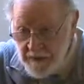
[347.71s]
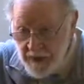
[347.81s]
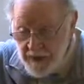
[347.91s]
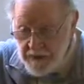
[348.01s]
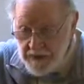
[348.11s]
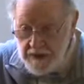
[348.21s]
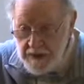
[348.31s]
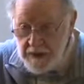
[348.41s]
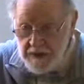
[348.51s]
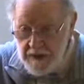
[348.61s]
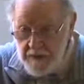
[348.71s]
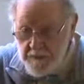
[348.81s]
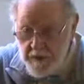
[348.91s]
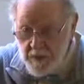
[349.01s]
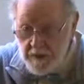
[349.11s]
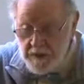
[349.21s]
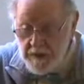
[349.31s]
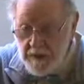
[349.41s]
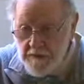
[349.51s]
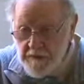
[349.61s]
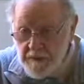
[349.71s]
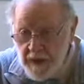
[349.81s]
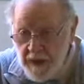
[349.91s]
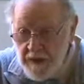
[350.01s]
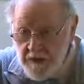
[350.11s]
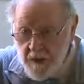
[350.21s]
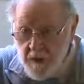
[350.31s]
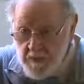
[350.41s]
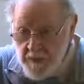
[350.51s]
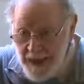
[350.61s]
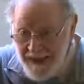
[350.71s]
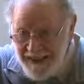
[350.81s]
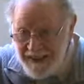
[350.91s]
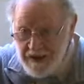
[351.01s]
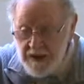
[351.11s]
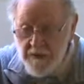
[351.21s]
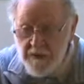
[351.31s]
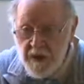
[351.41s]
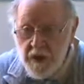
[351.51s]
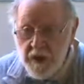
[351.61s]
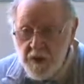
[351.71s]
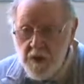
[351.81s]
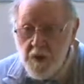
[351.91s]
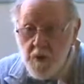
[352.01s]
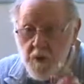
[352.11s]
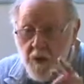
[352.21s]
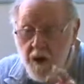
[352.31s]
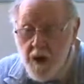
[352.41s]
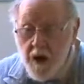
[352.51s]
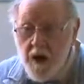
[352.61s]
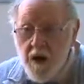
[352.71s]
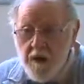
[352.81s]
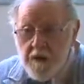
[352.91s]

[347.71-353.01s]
and this is important, in your mind, you are